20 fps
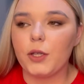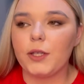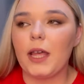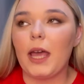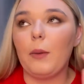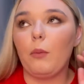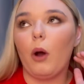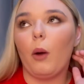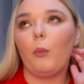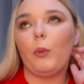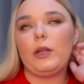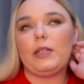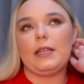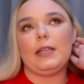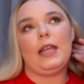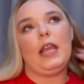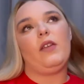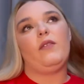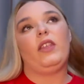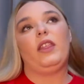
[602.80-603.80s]
they probably
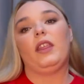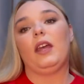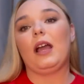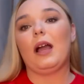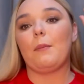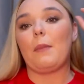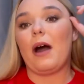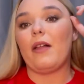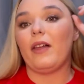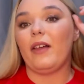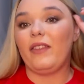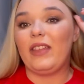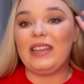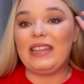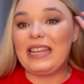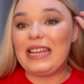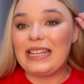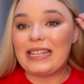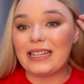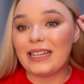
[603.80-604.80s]
didn't even think about that they
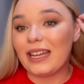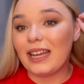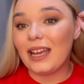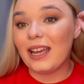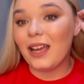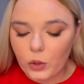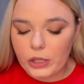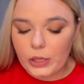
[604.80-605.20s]
needed it.